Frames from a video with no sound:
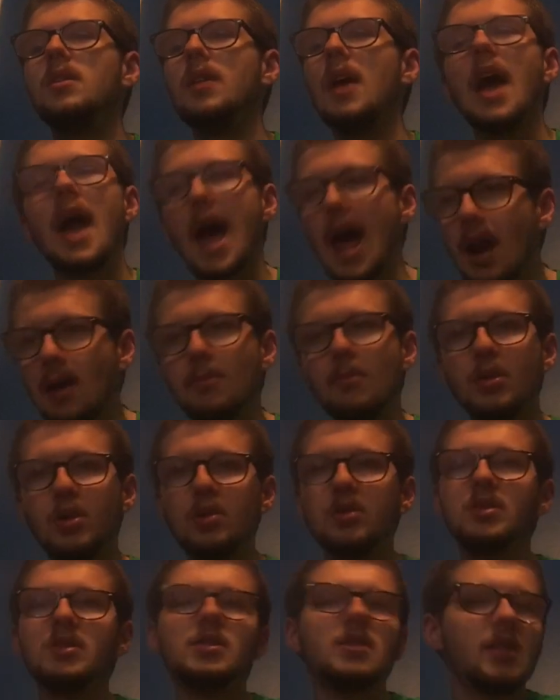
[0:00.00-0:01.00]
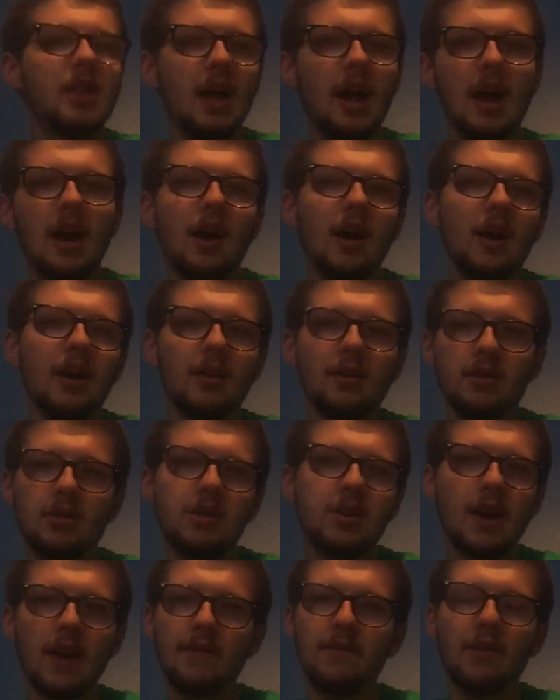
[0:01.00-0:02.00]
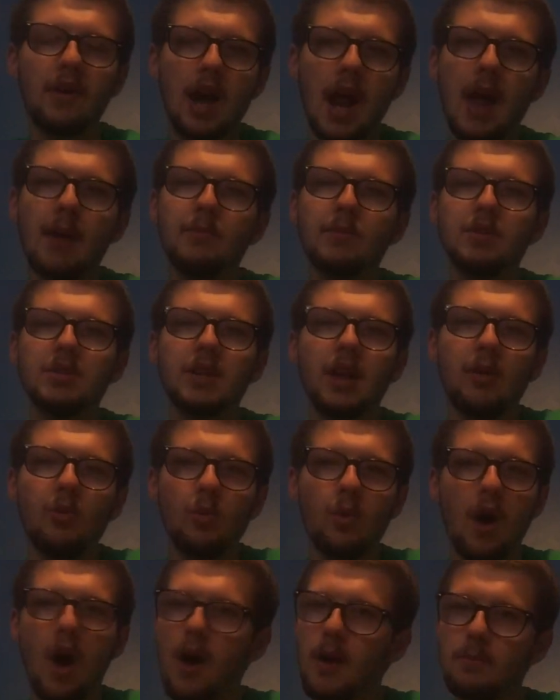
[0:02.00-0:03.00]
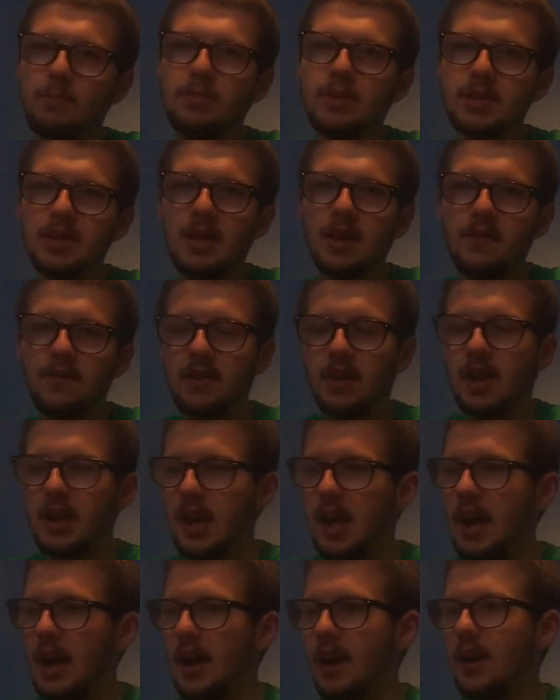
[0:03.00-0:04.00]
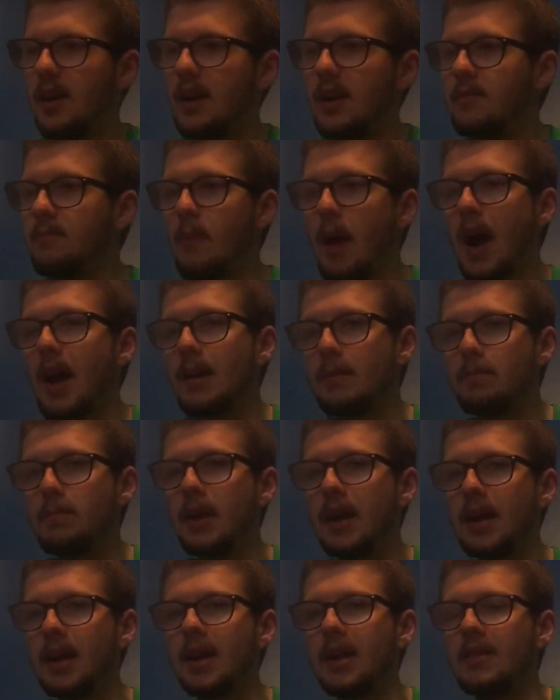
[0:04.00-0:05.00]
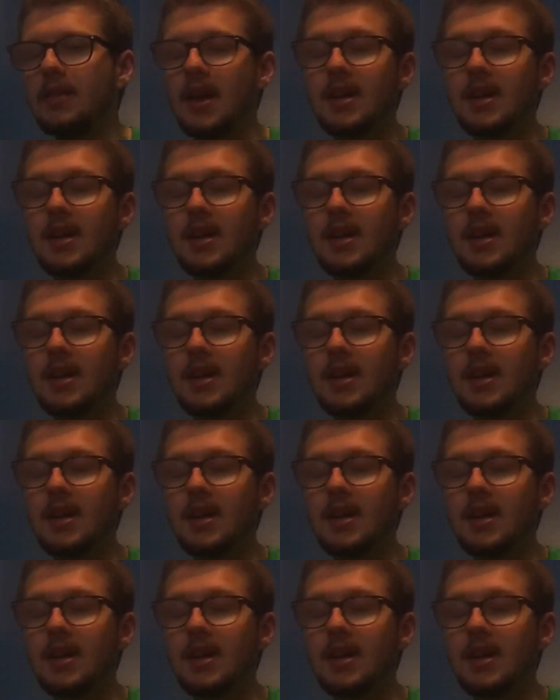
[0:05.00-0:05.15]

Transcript: animals there, different animals that aren't specifically here, in my opinion.